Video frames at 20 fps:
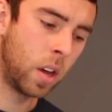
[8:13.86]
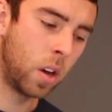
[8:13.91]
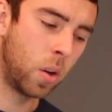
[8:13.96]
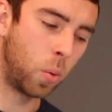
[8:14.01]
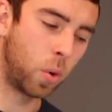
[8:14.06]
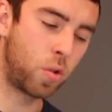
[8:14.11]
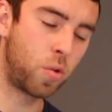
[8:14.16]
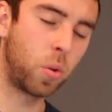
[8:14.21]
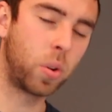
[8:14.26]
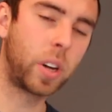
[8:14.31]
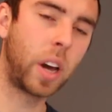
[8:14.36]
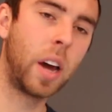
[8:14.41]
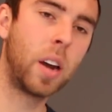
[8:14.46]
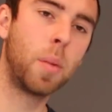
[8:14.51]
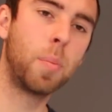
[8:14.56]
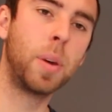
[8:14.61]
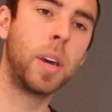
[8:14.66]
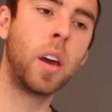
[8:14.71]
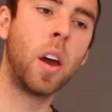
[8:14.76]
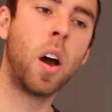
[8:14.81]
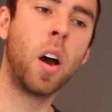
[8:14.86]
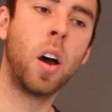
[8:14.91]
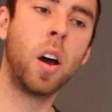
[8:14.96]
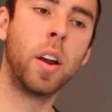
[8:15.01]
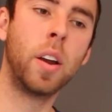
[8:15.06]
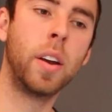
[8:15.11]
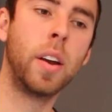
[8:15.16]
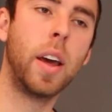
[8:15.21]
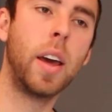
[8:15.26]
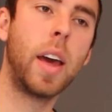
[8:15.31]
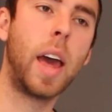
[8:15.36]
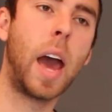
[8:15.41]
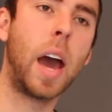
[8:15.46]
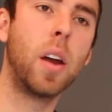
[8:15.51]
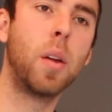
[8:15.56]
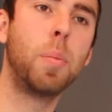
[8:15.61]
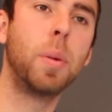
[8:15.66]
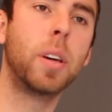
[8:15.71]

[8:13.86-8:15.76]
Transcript: which will kind of be on how to